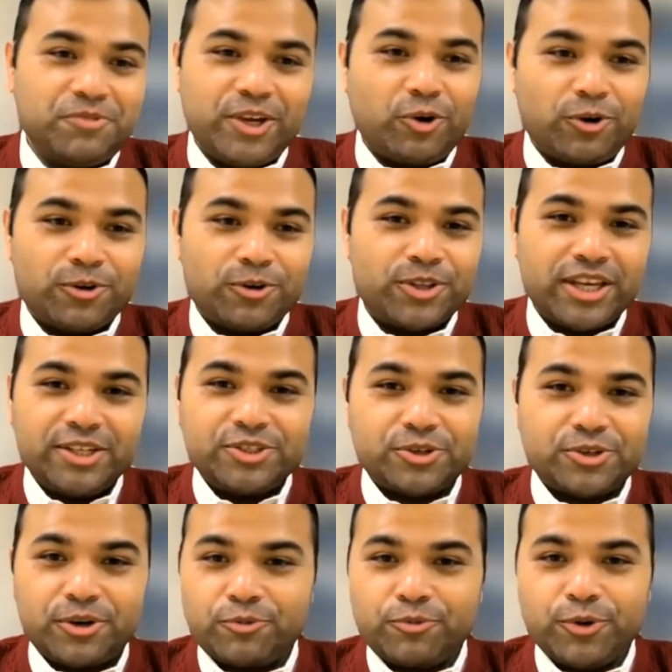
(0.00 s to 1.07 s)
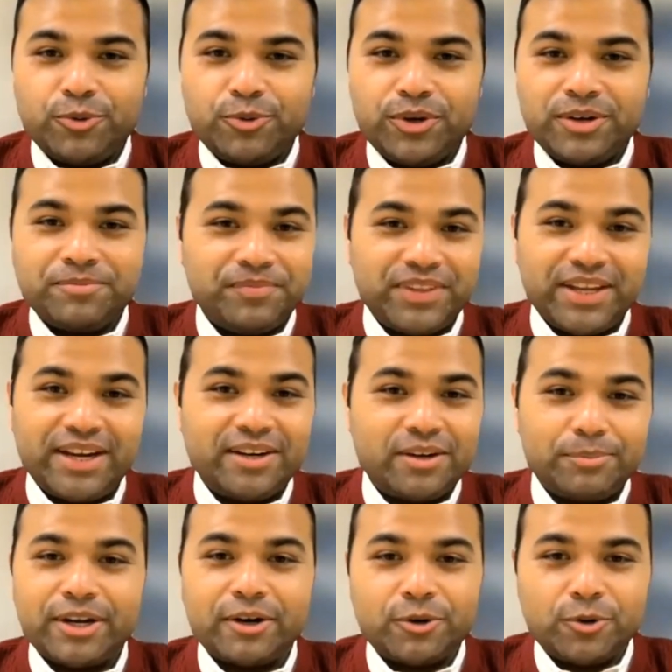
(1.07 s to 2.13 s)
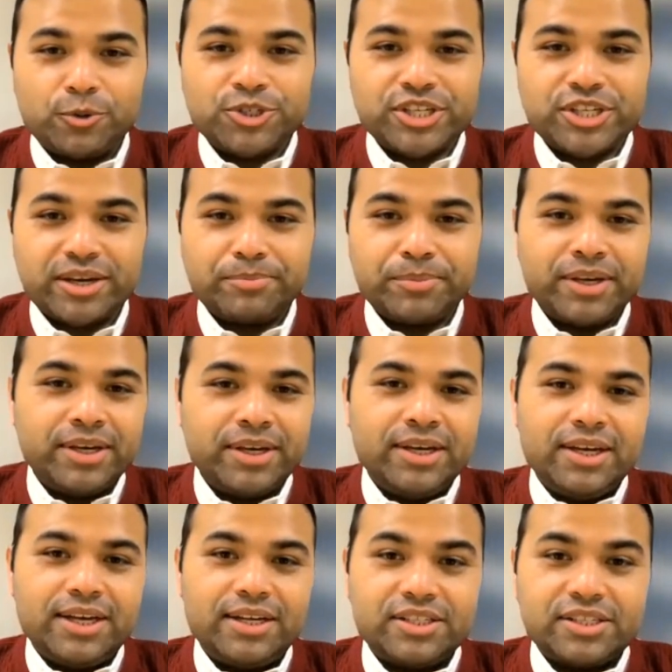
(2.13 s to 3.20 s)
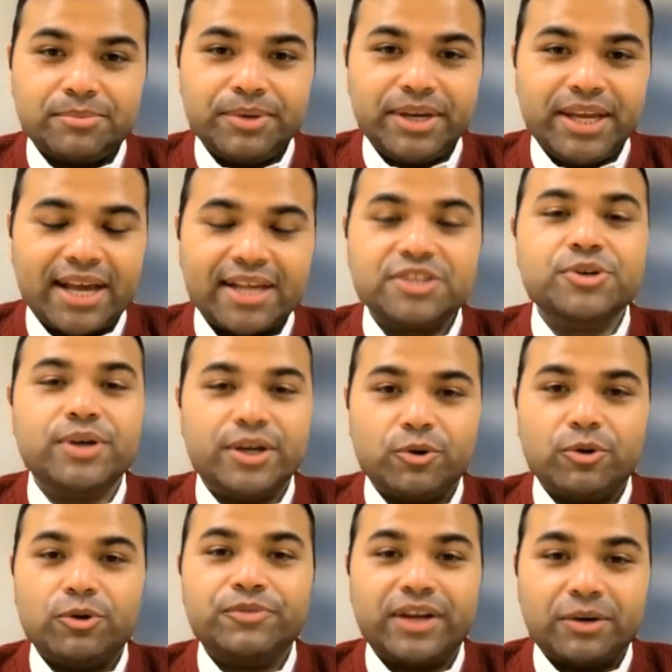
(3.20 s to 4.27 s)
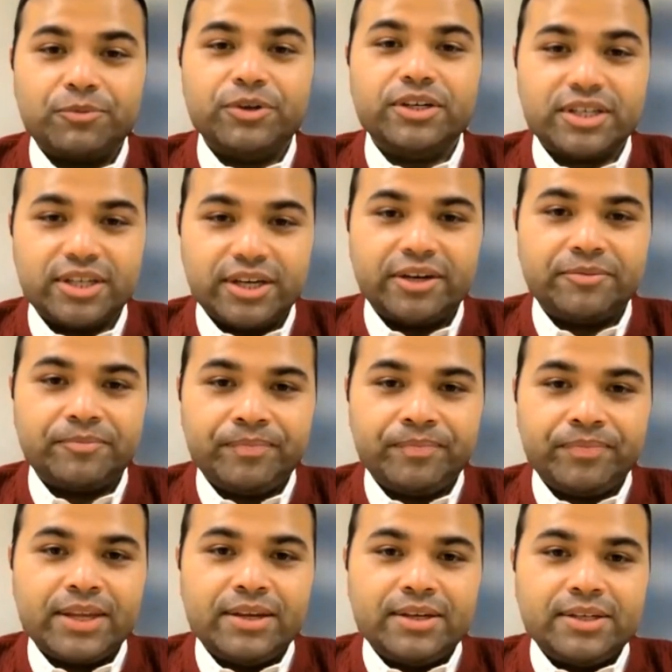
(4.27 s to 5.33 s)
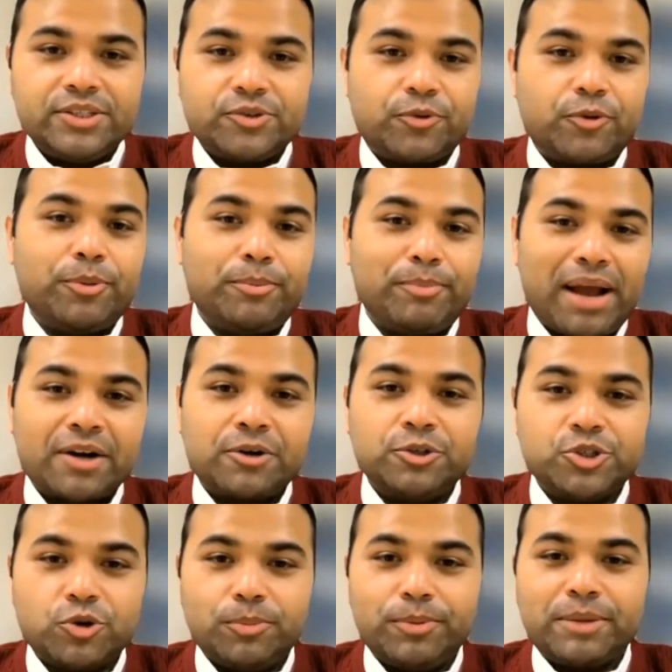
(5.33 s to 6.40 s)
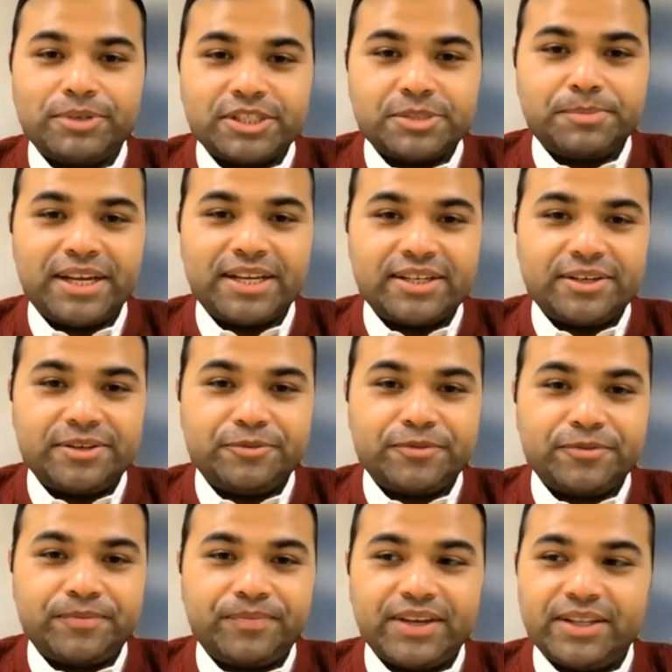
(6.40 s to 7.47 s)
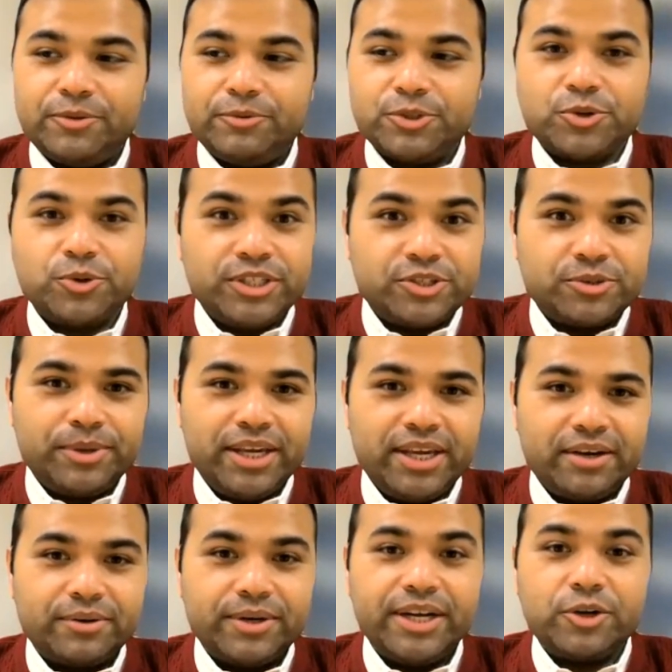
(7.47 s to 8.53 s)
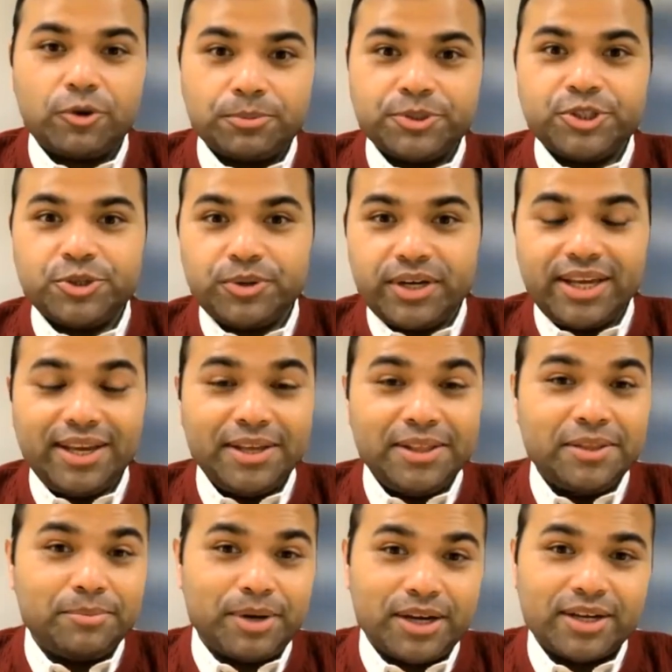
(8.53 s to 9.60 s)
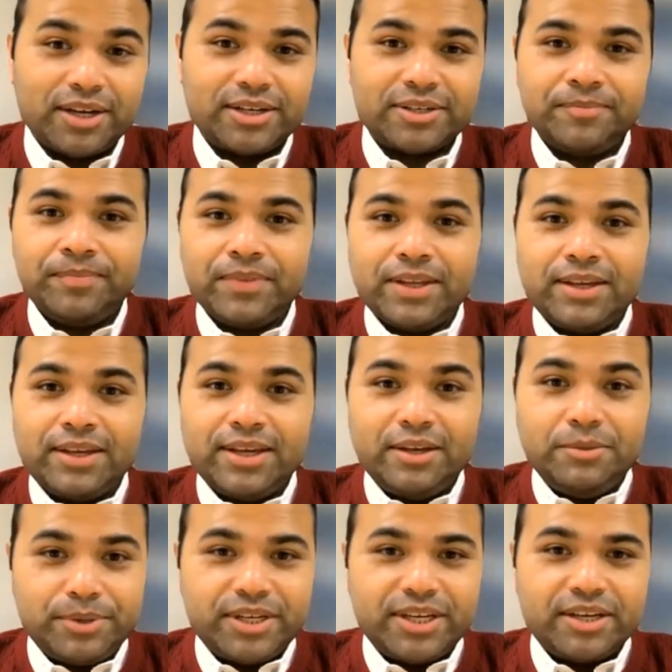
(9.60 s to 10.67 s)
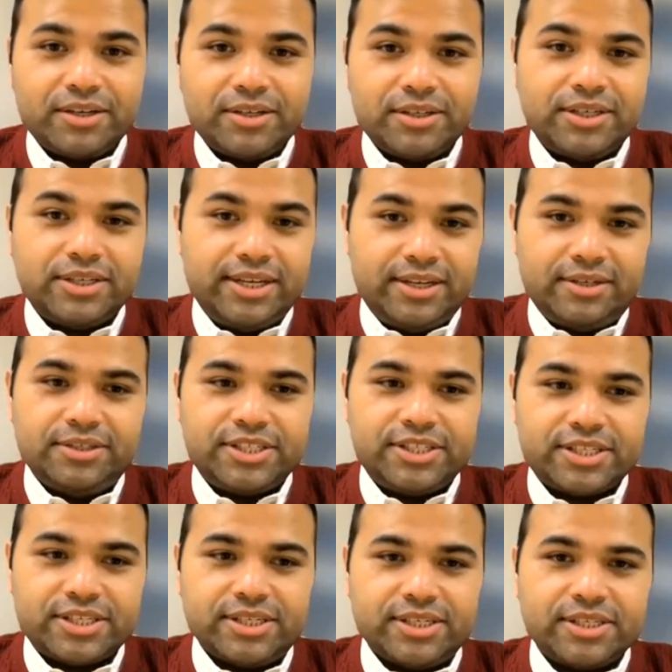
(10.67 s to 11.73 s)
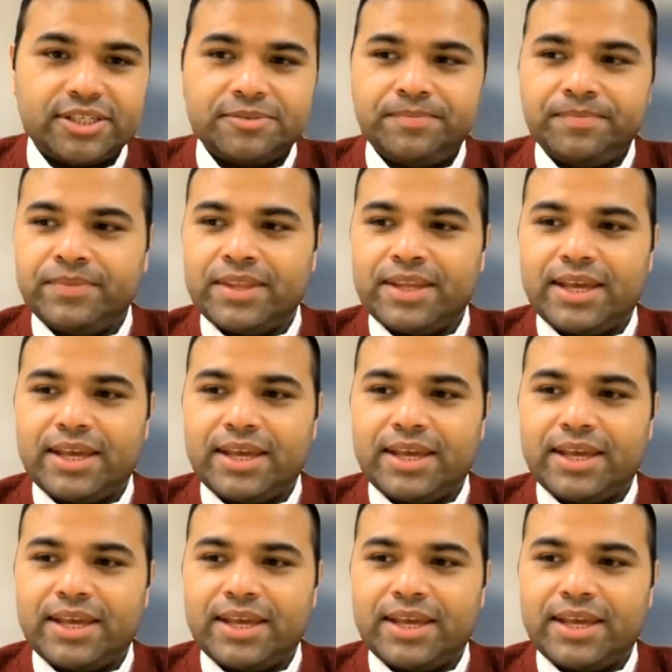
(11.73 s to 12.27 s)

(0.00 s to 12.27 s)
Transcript: We order things on our phone, they end up at our doorstep, and somebody has to get all of that work done. So from a macroscopic perspective, there was going to be a great opportunity in the market, in particular in logistics.